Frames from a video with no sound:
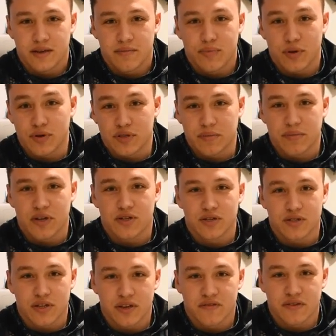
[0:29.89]
posting
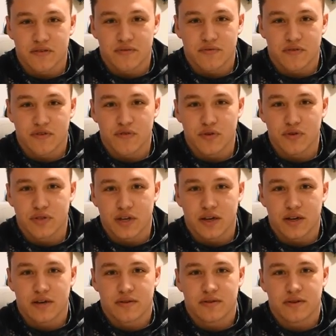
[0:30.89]
pictures of and reviews
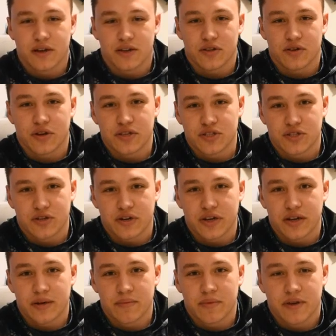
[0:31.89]
on their
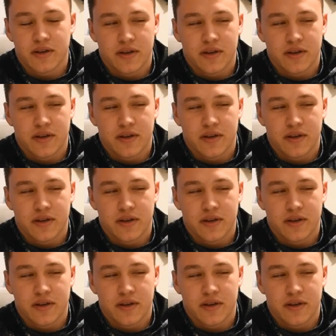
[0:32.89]
Instagram,